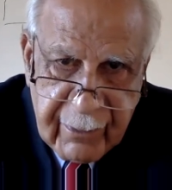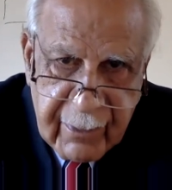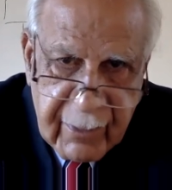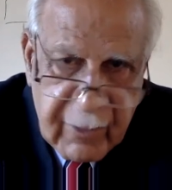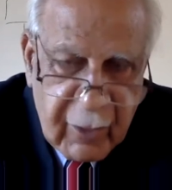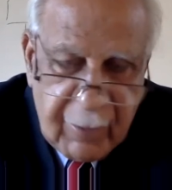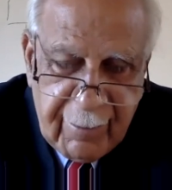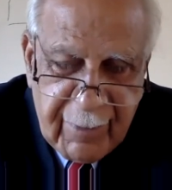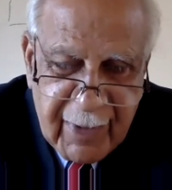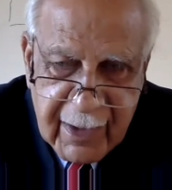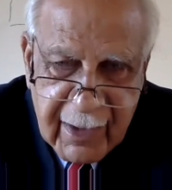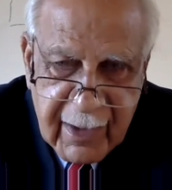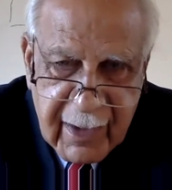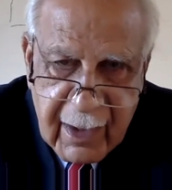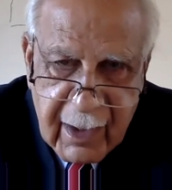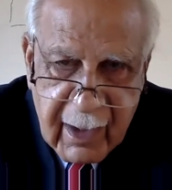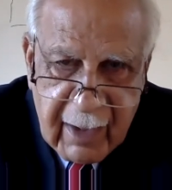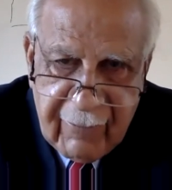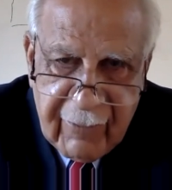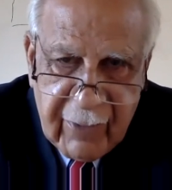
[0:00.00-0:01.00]
No big
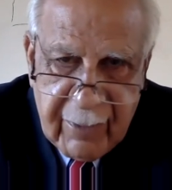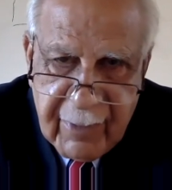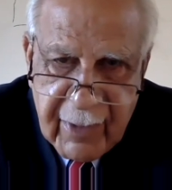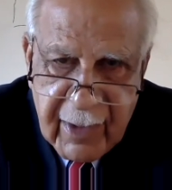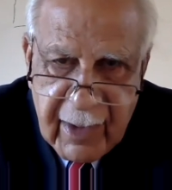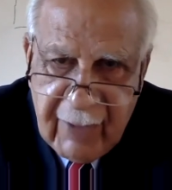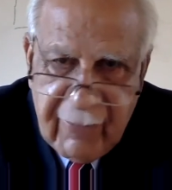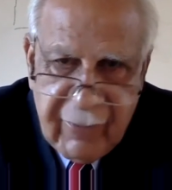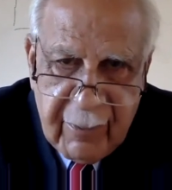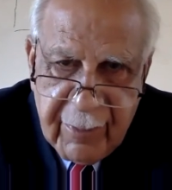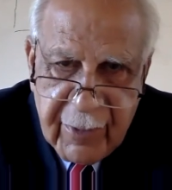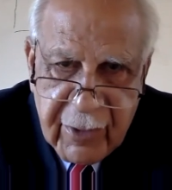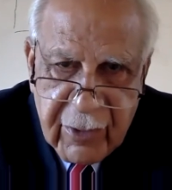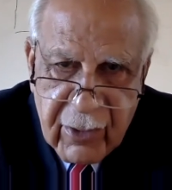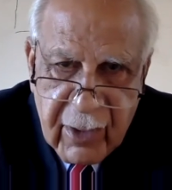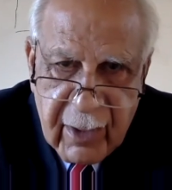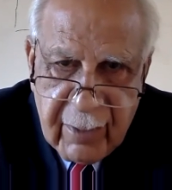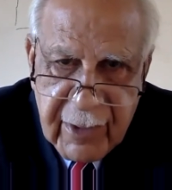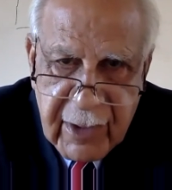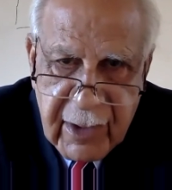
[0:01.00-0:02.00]
deal. Every
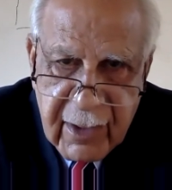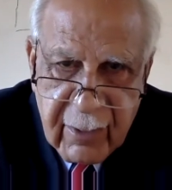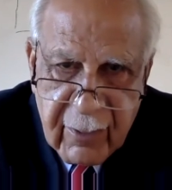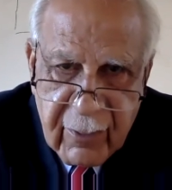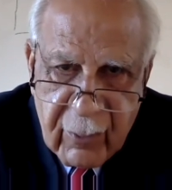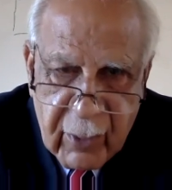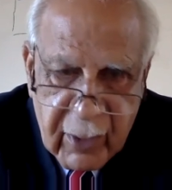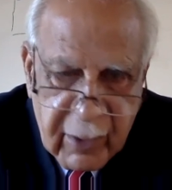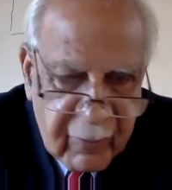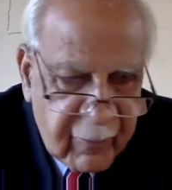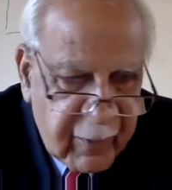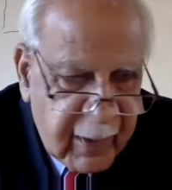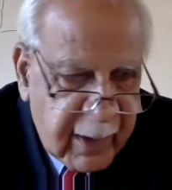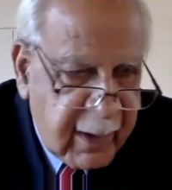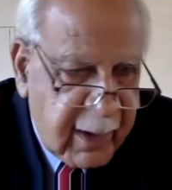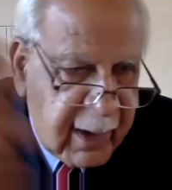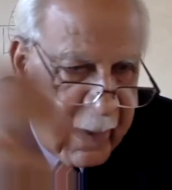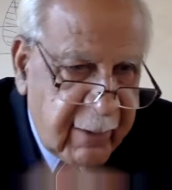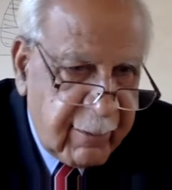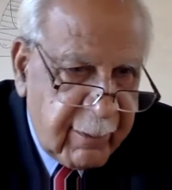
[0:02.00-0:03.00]
petroleum engineer is water flood.
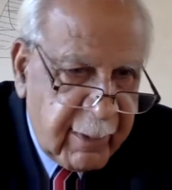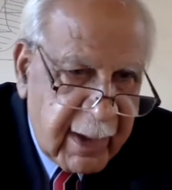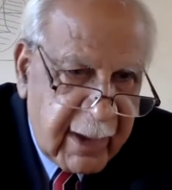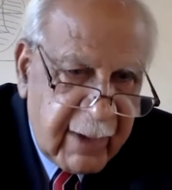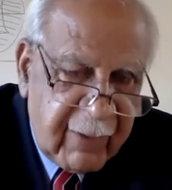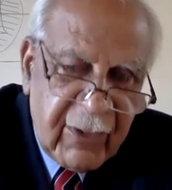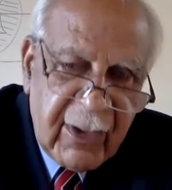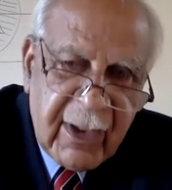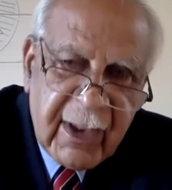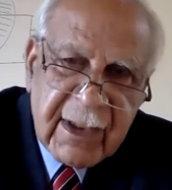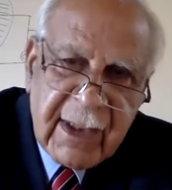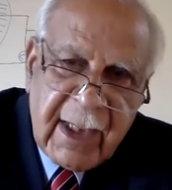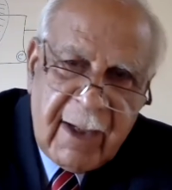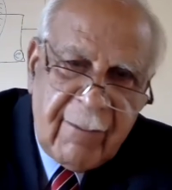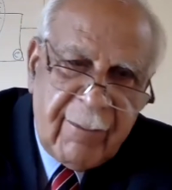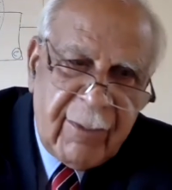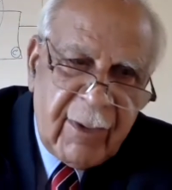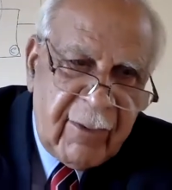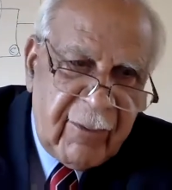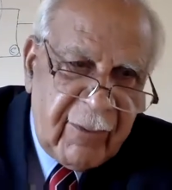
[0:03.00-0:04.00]
Let me give you an
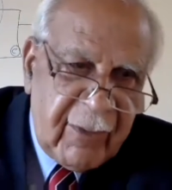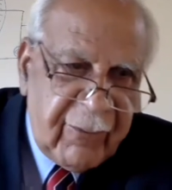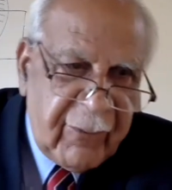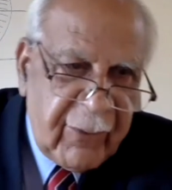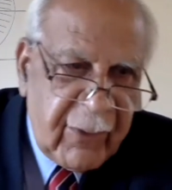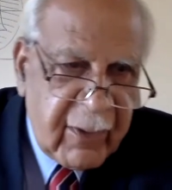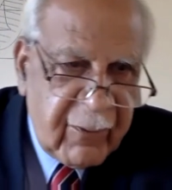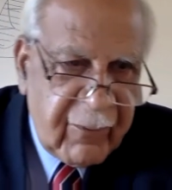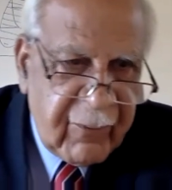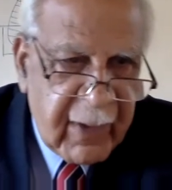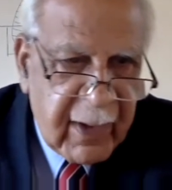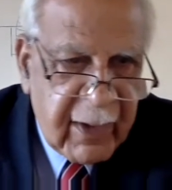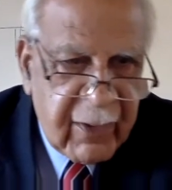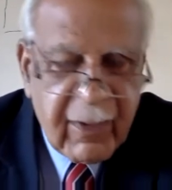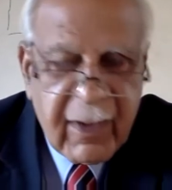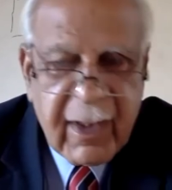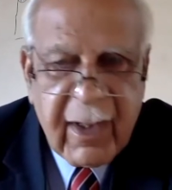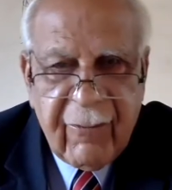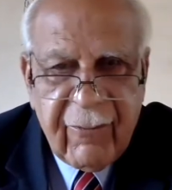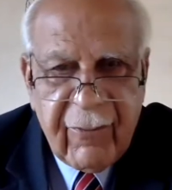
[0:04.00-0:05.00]
example of a water flood.
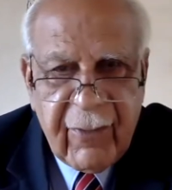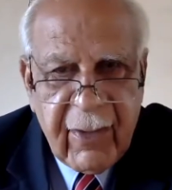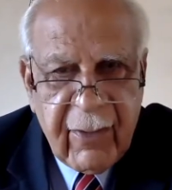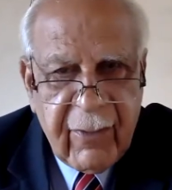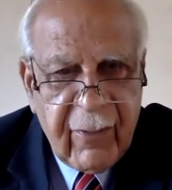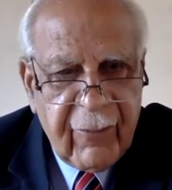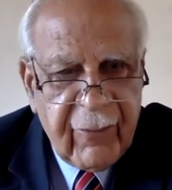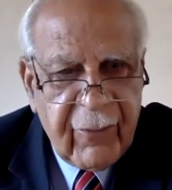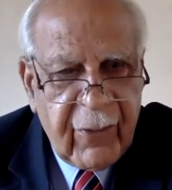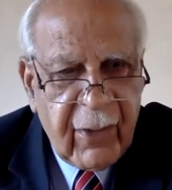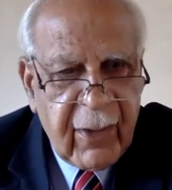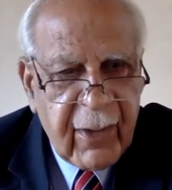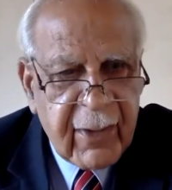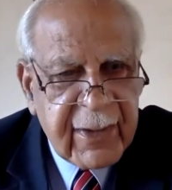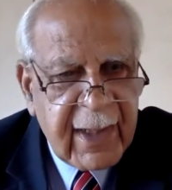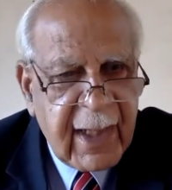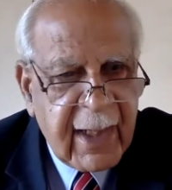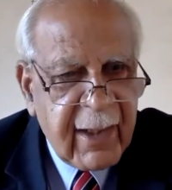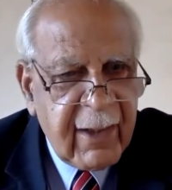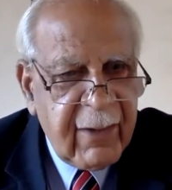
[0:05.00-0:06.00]
Recovery of oil,
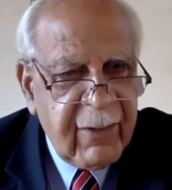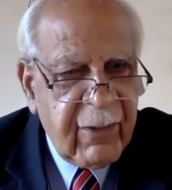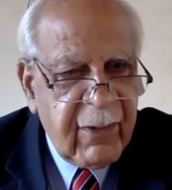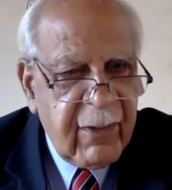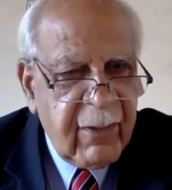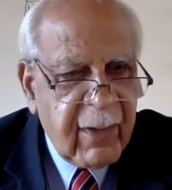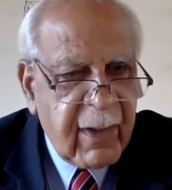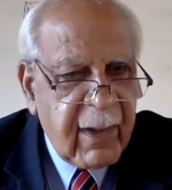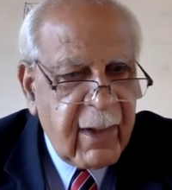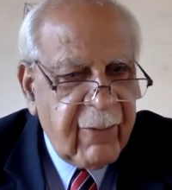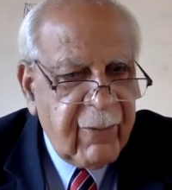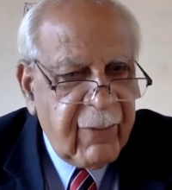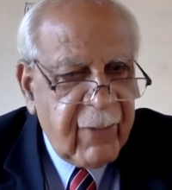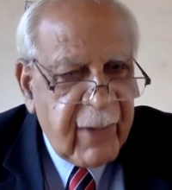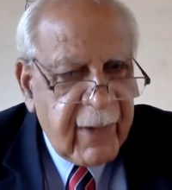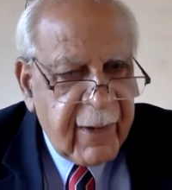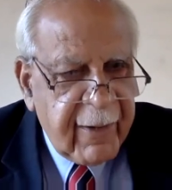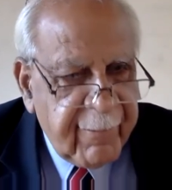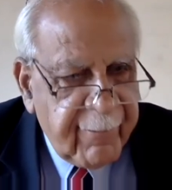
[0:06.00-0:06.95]
secondary recovery.